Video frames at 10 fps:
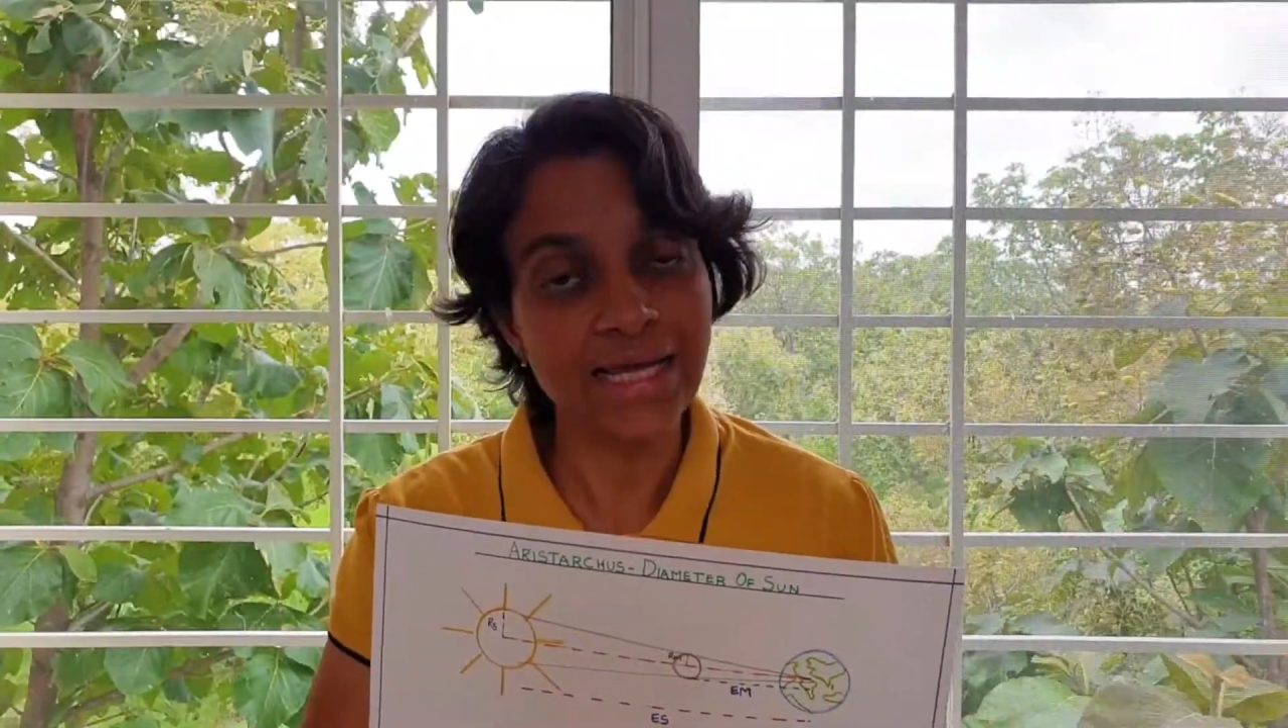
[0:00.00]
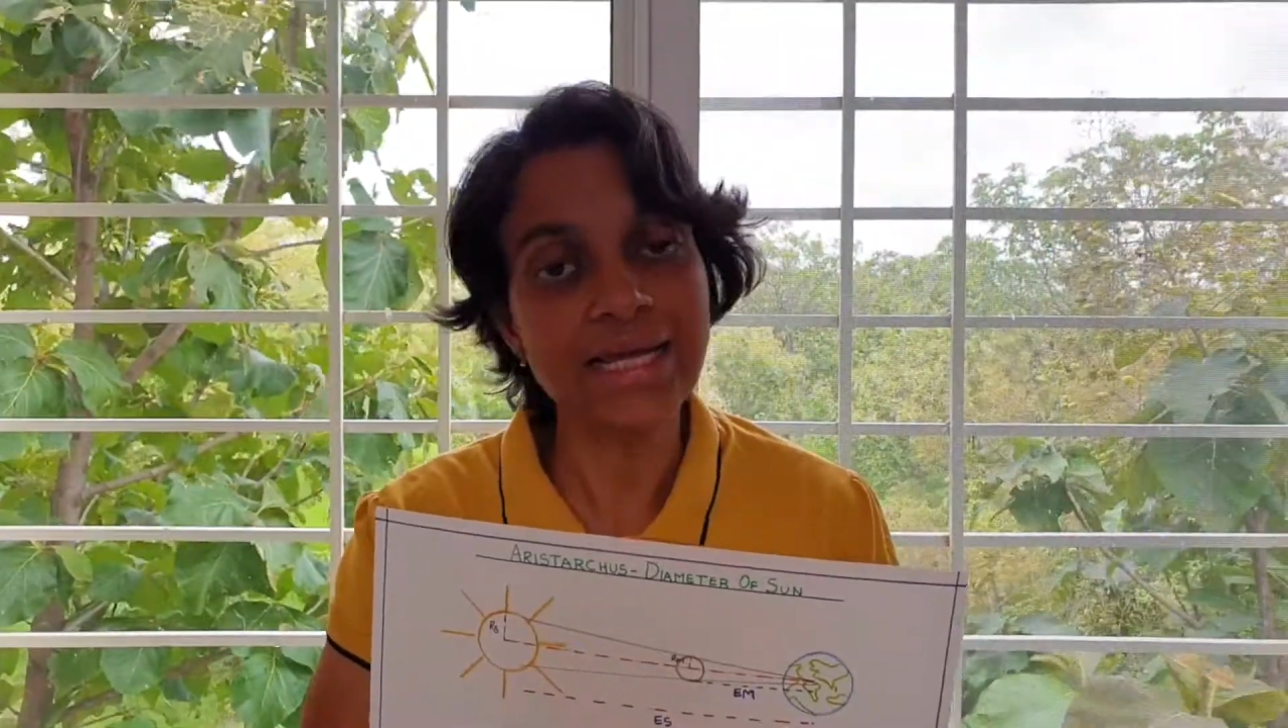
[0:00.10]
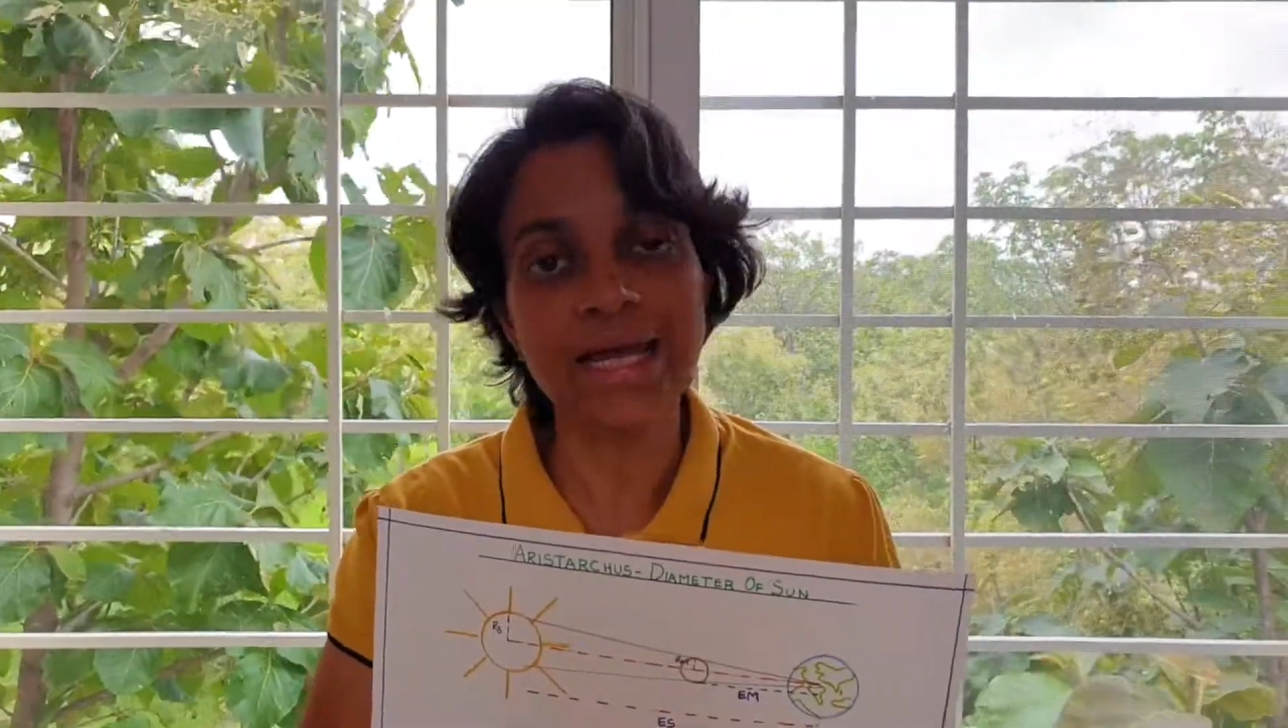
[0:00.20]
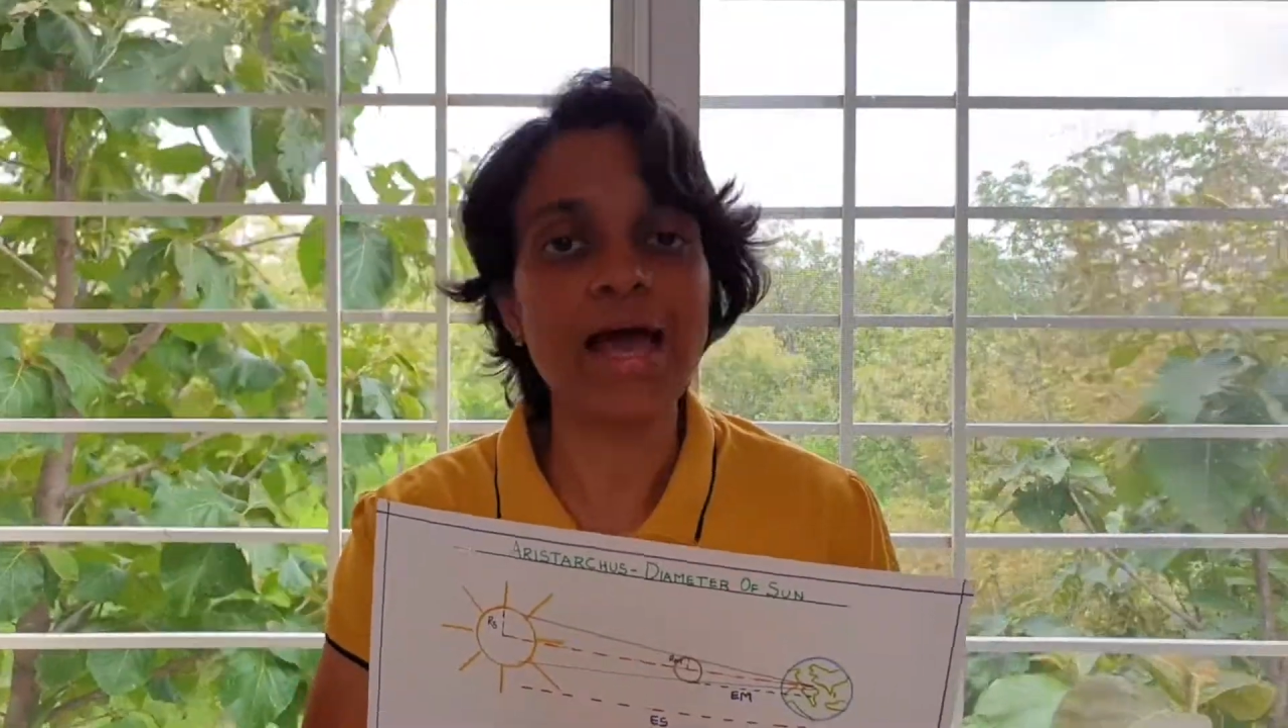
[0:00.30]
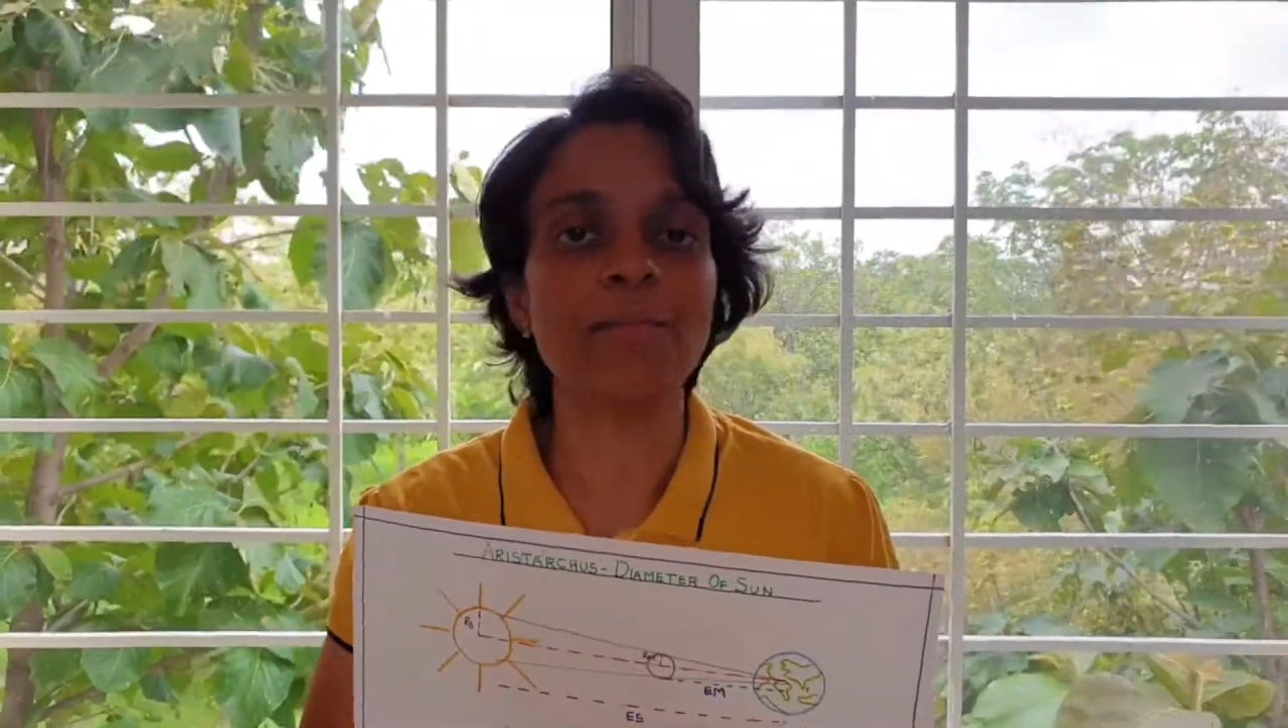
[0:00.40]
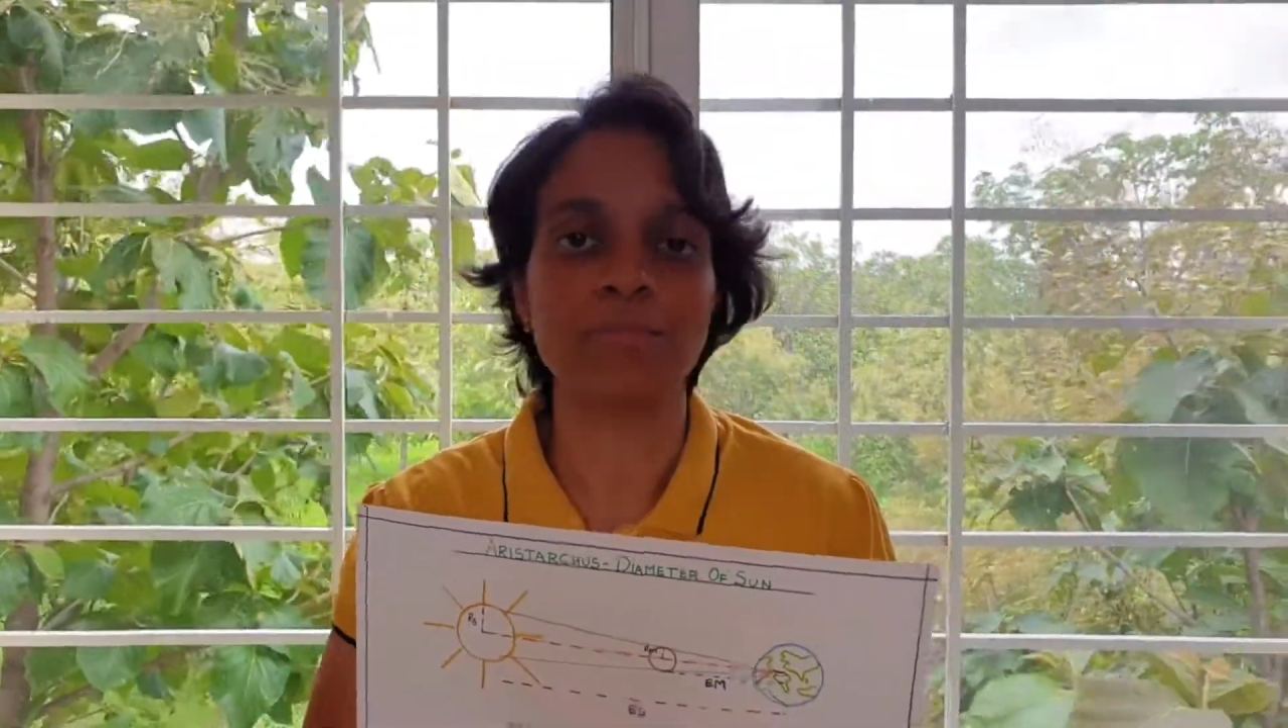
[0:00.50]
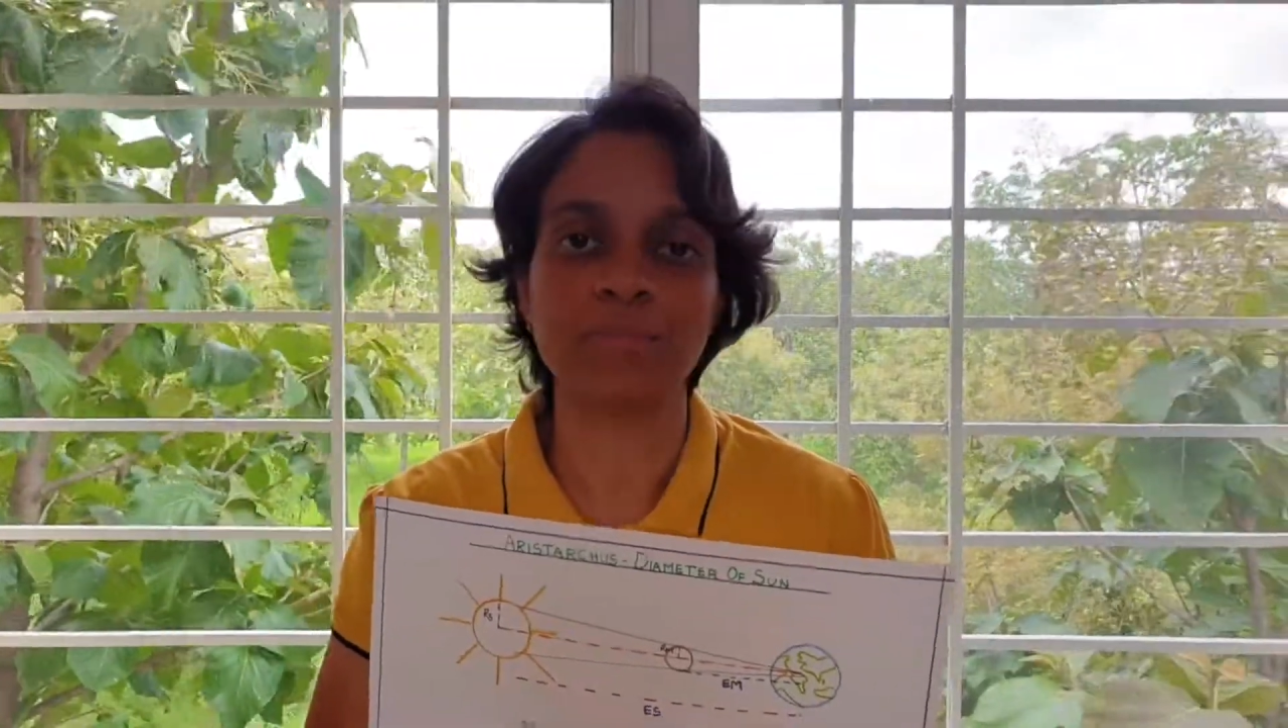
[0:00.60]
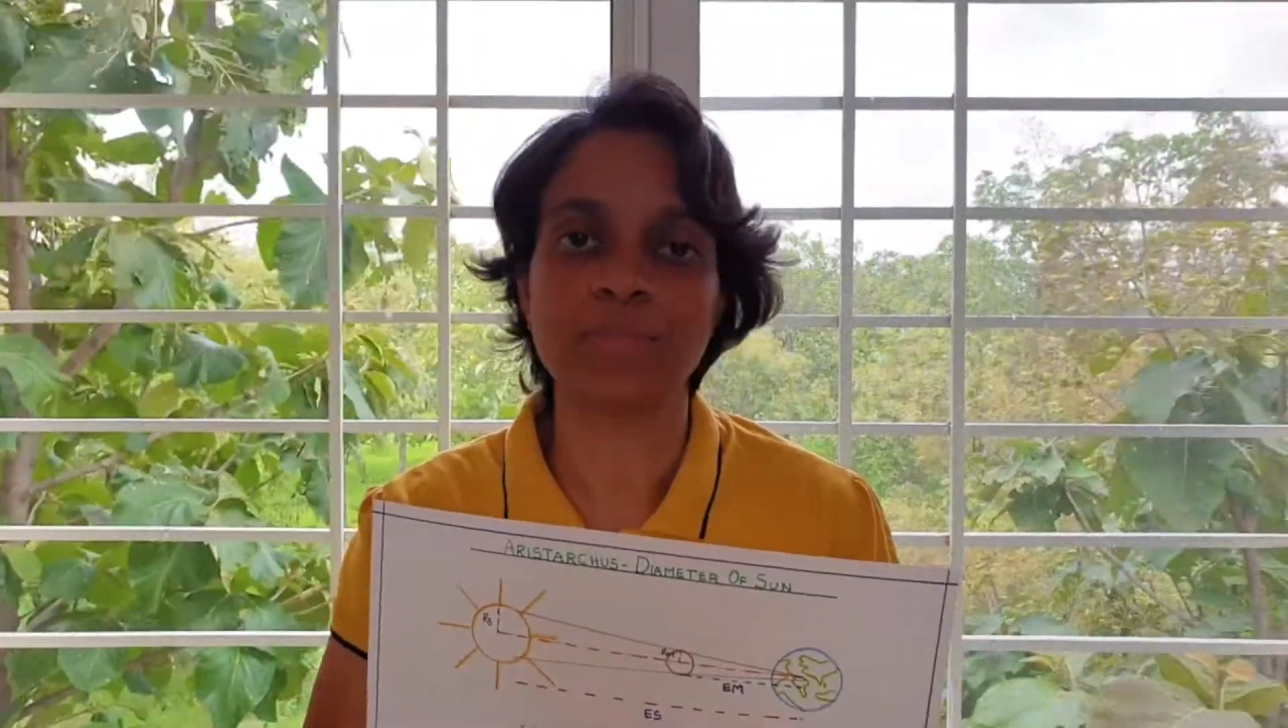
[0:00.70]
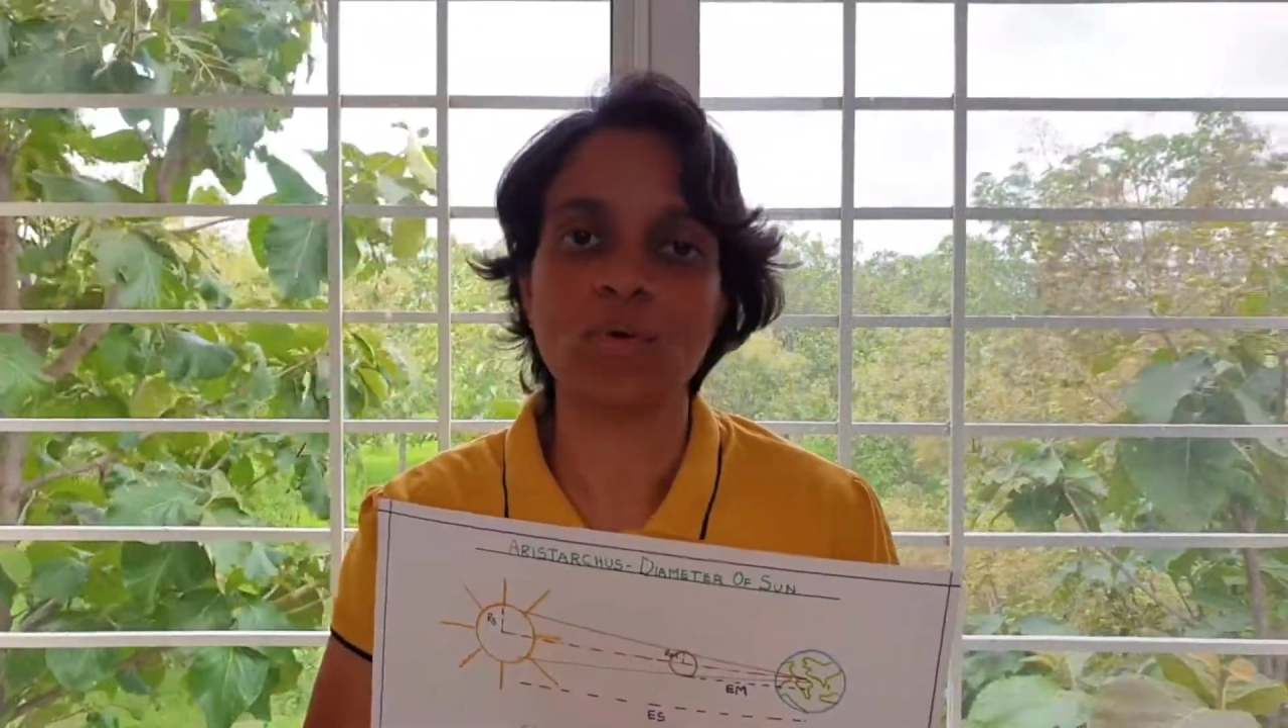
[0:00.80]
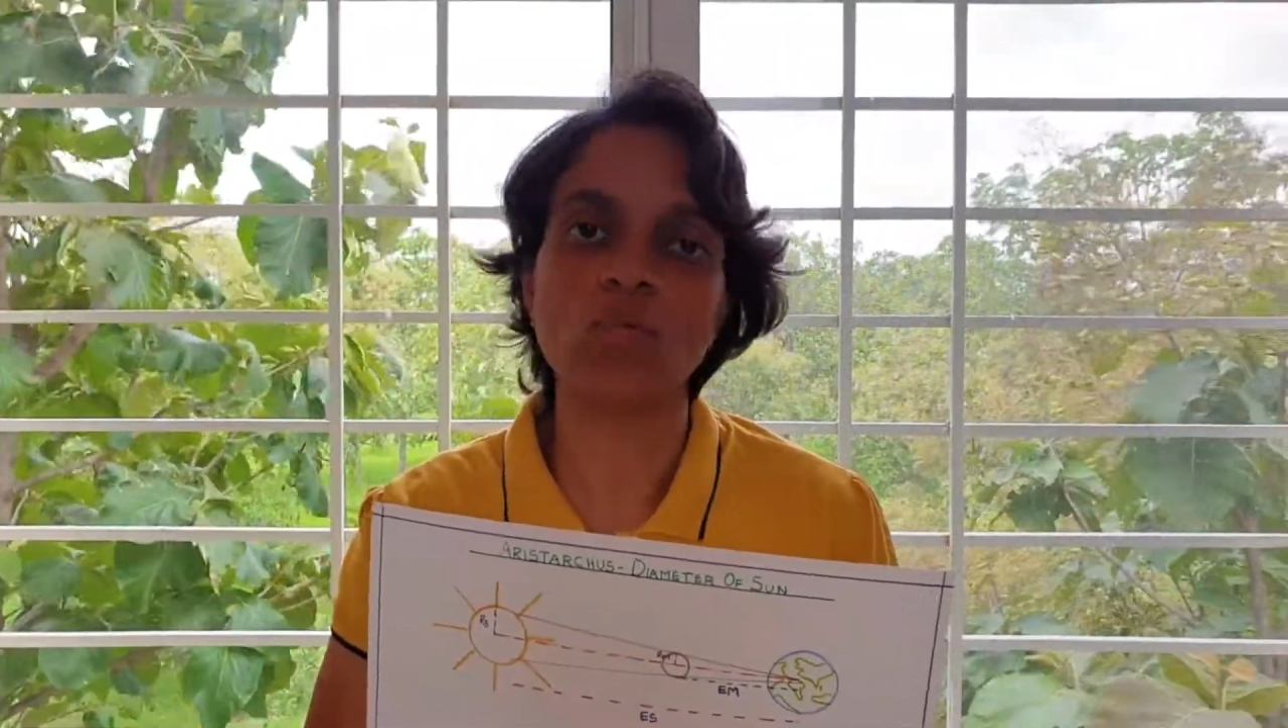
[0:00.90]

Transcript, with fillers: EM